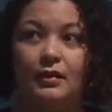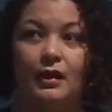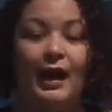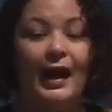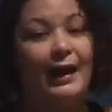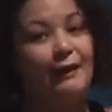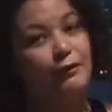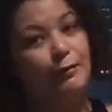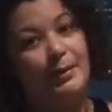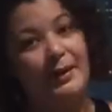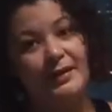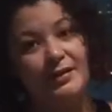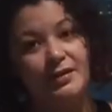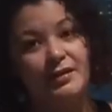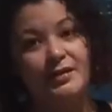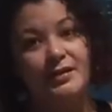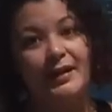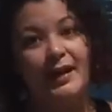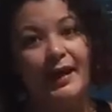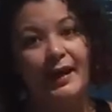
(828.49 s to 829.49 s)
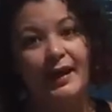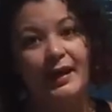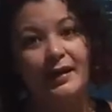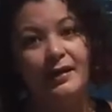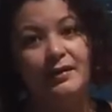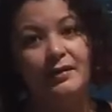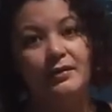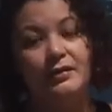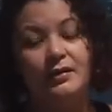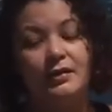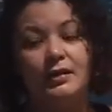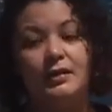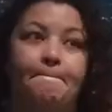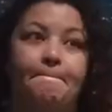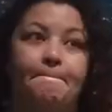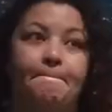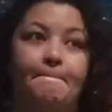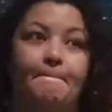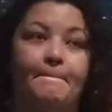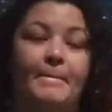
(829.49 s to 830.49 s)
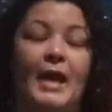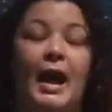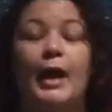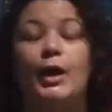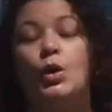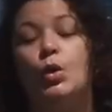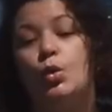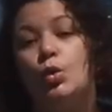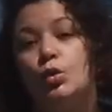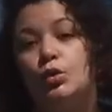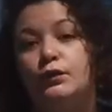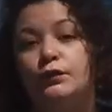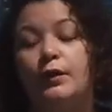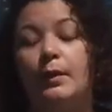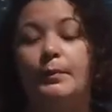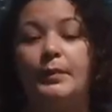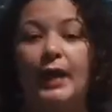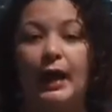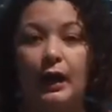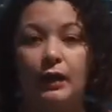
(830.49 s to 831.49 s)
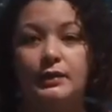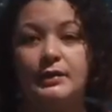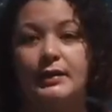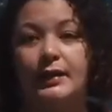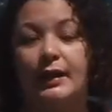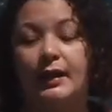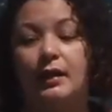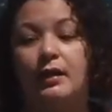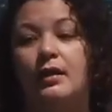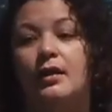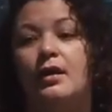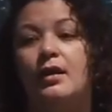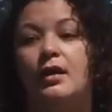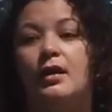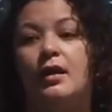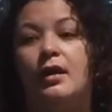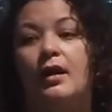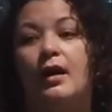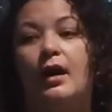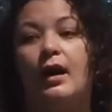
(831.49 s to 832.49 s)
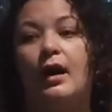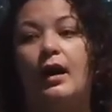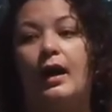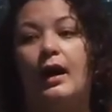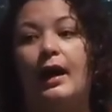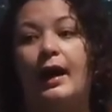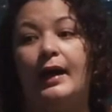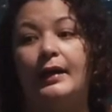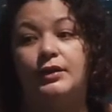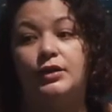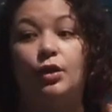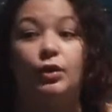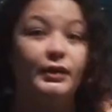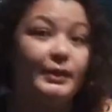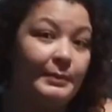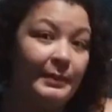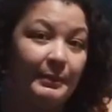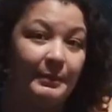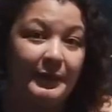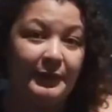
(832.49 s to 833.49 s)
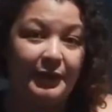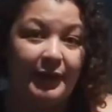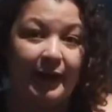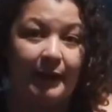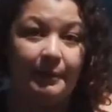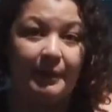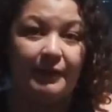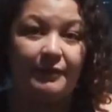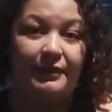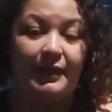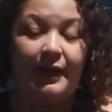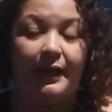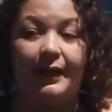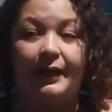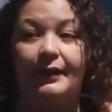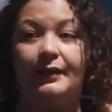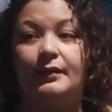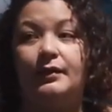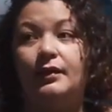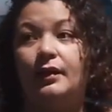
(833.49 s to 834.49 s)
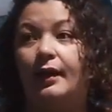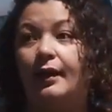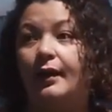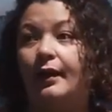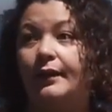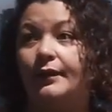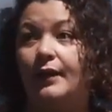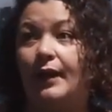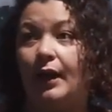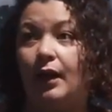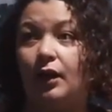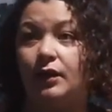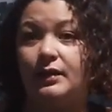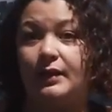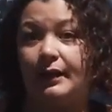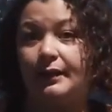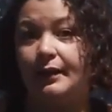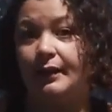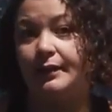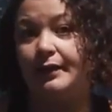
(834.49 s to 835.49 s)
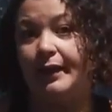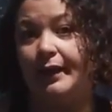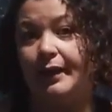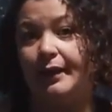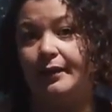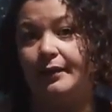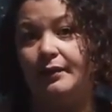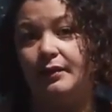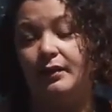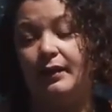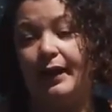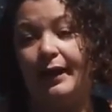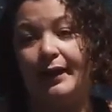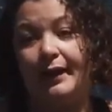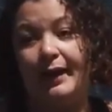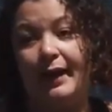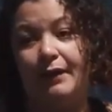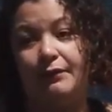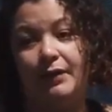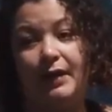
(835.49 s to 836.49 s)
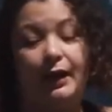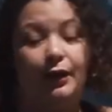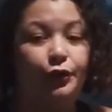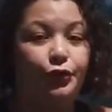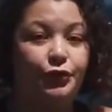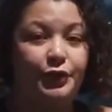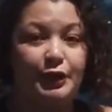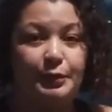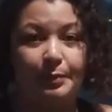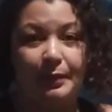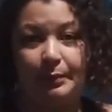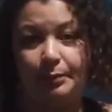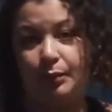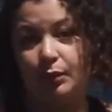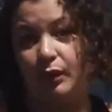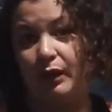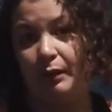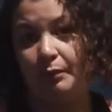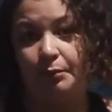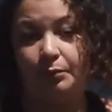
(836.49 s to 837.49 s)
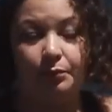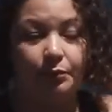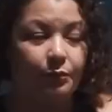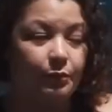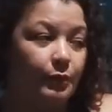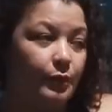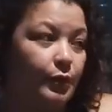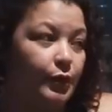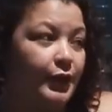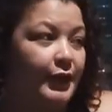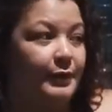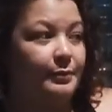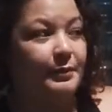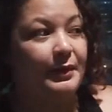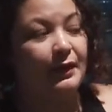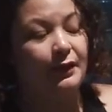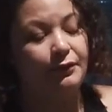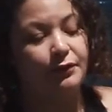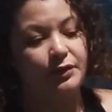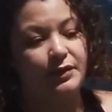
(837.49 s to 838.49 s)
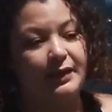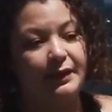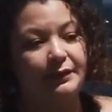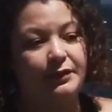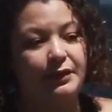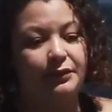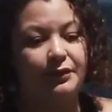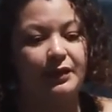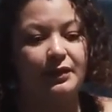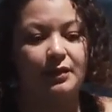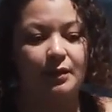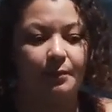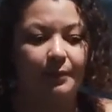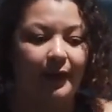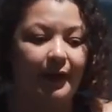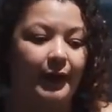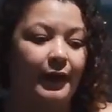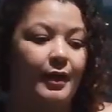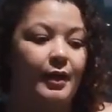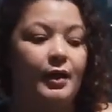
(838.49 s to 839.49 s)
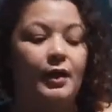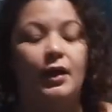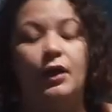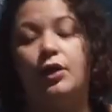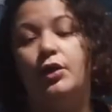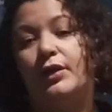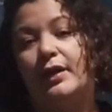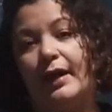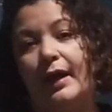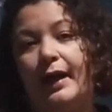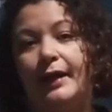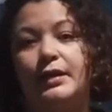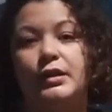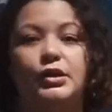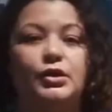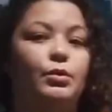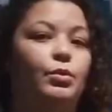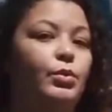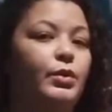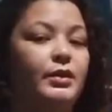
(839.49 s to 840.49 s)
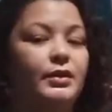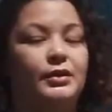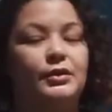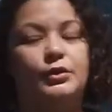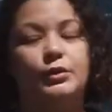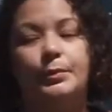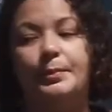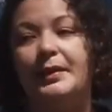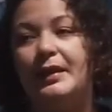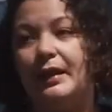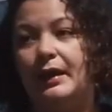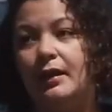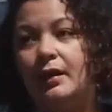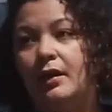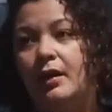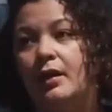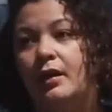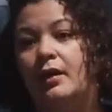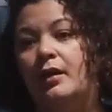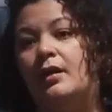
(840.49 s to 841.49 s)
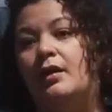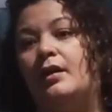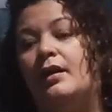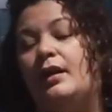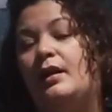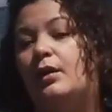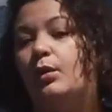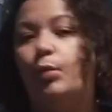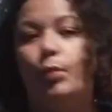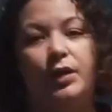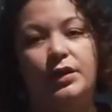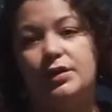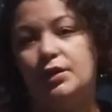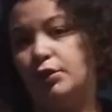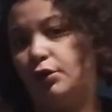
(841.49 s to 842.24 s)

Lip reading: I have a place to stay. I called from the housing. I told them I'm living in my van. They said that they can like have outreach people come look at me for safety reasons. I'm like, look, I just don't want to be in a worse